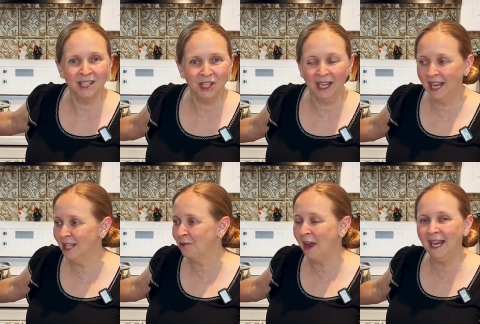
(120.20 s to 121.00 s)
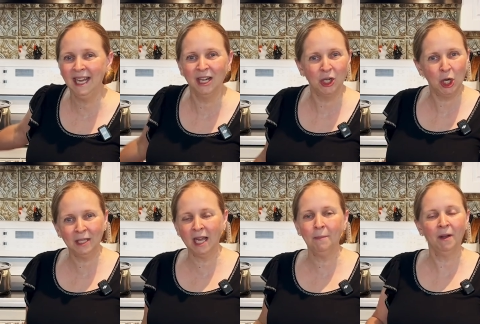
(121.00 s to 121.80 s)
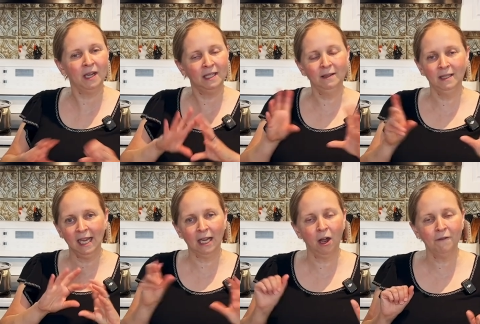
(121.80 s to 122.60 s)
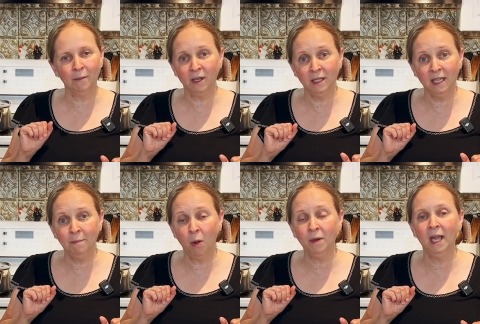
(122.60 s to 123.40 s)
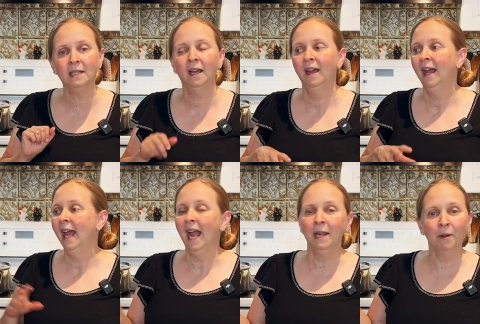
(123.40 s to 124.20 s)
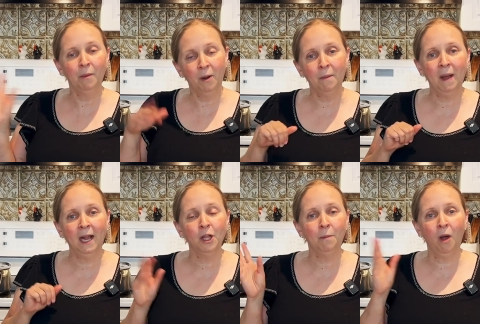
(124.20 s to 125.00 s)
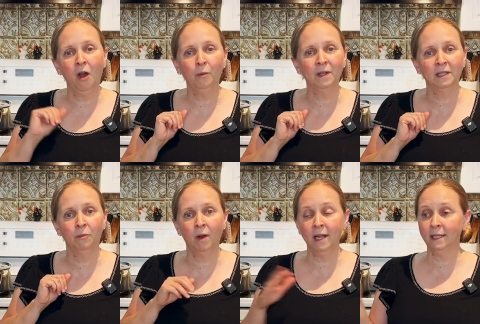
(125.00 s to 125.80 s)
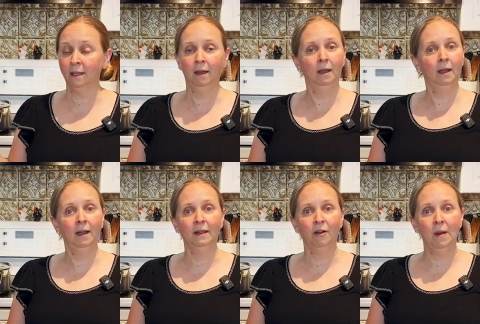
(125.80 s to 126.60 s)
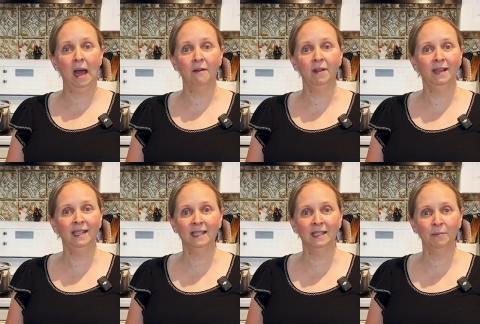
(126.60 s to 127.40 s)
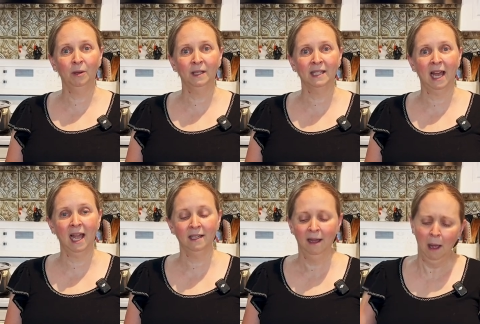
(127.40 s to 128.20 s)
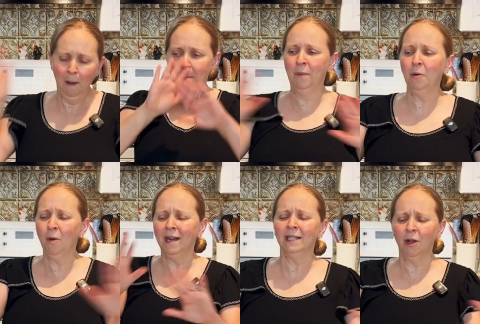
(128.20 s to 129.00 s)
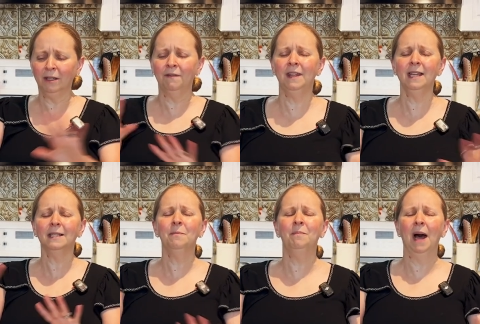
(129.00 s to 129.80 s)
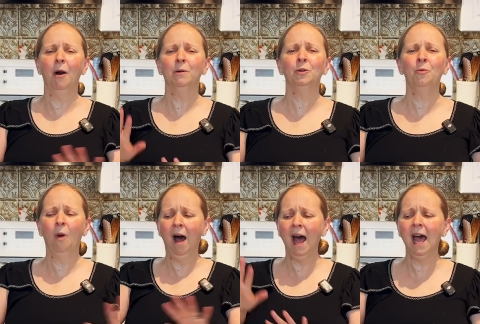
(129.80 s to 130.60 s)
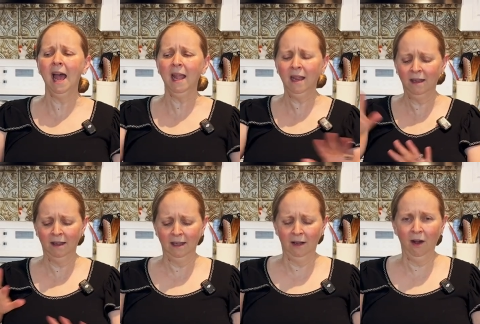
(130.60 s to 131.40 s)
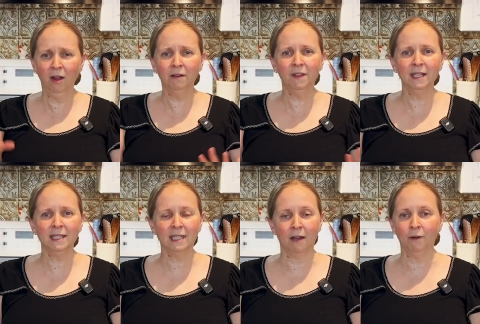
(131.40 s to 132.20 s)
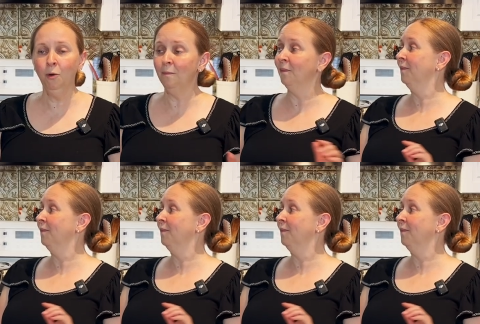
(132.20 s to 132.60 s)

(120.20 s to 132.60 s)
the chicken is ready and cooked up, I'm going to take it off, I'm going to debone it, and I'm going to put it back in the pot with some rice, and there you have it. It's as simple as that. But what is all of this about? Why all of this stuff? Oh,